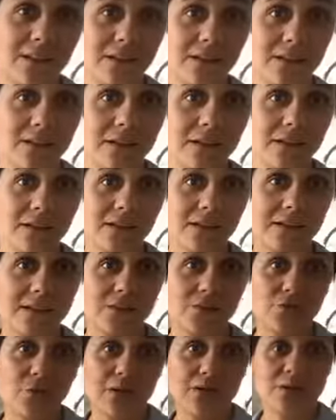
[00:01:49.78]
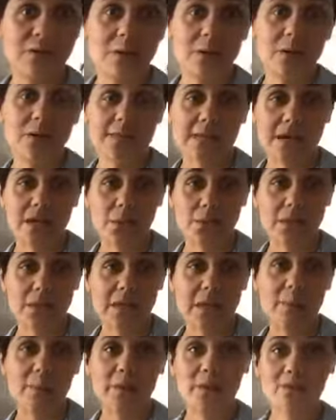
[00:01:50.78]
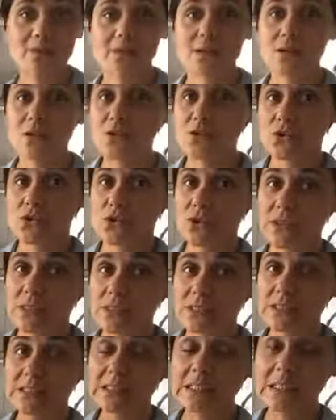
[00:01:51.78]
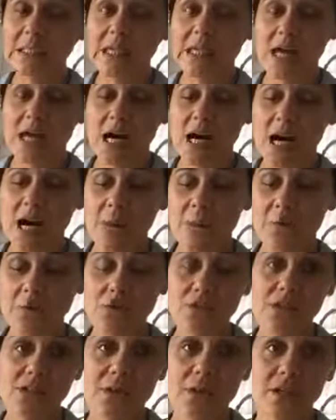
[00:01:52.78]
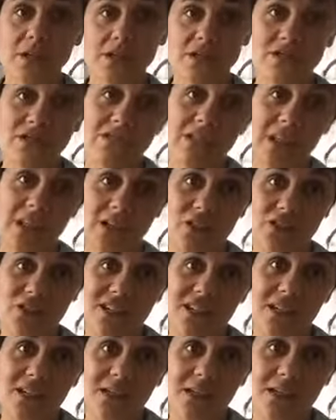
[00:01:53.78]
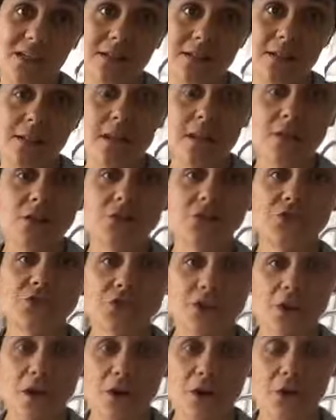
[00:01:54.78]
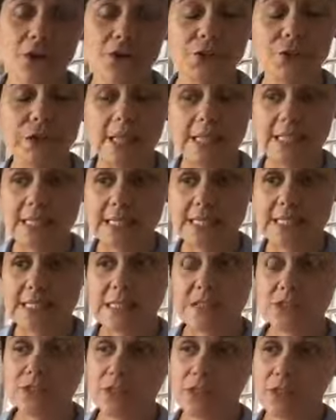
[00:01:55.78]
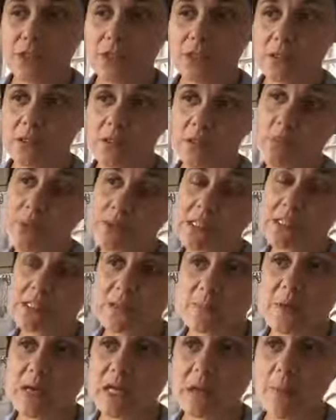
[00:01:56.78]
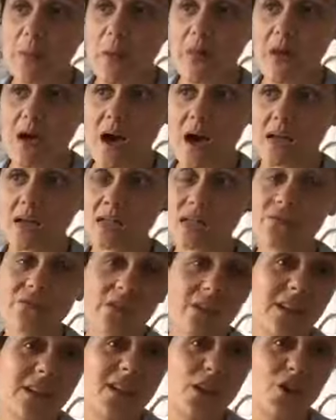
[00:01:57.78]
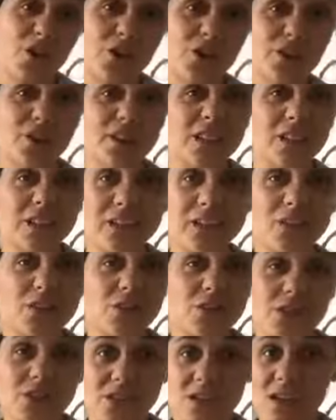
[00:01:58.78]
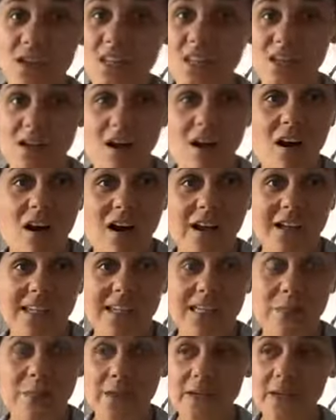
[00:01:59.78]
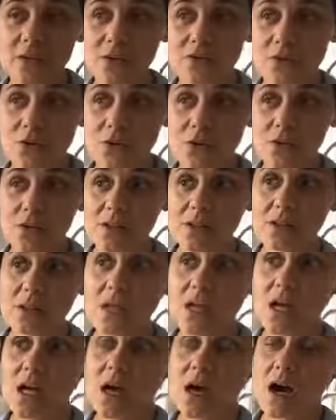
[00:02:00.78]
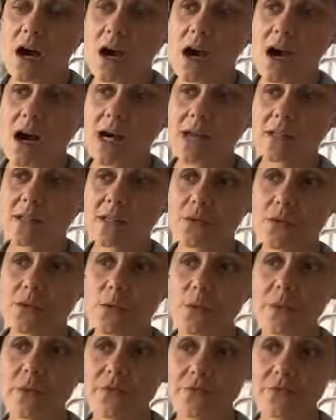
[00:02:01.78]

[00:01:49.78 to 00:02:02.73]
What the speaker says: that this recipe was healthy because I used oil and also I used vegan cheese. So I guess the points to make about that is for the oil you can use just like a tiny bit of oil. So we'll be